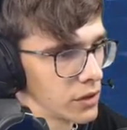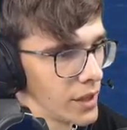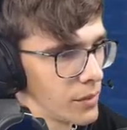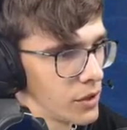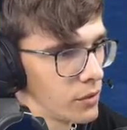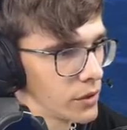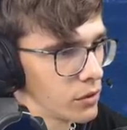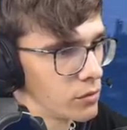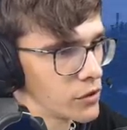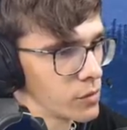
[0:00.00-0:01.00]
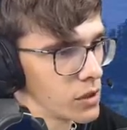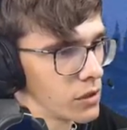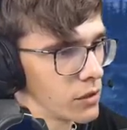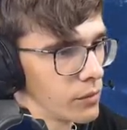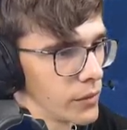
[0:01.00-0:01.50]
let me know in the comments
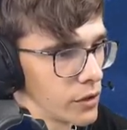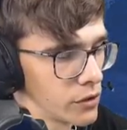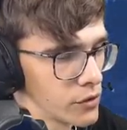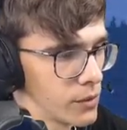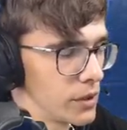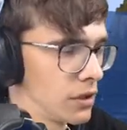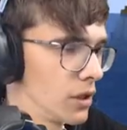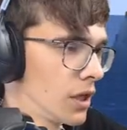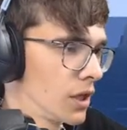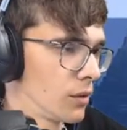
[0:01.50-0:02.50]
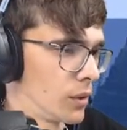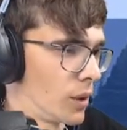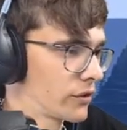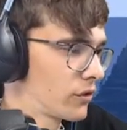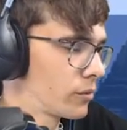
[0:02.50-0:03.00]
below, because we
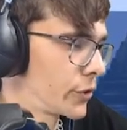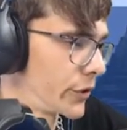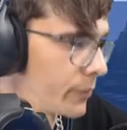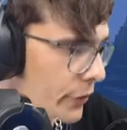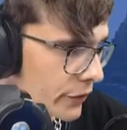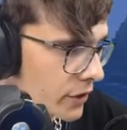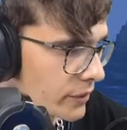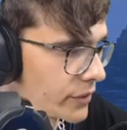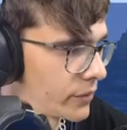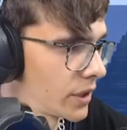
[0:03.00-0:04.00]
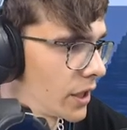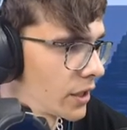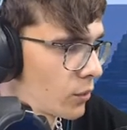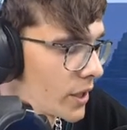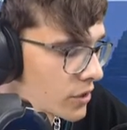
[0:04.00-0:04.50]
wanted to build a bunker and we were
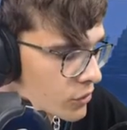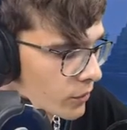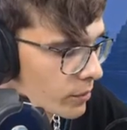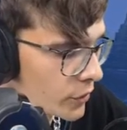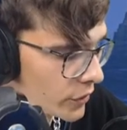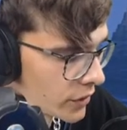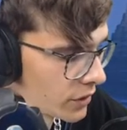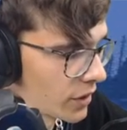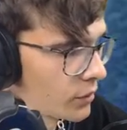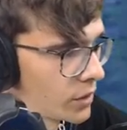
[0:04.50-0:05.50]
like, where should we build it? And we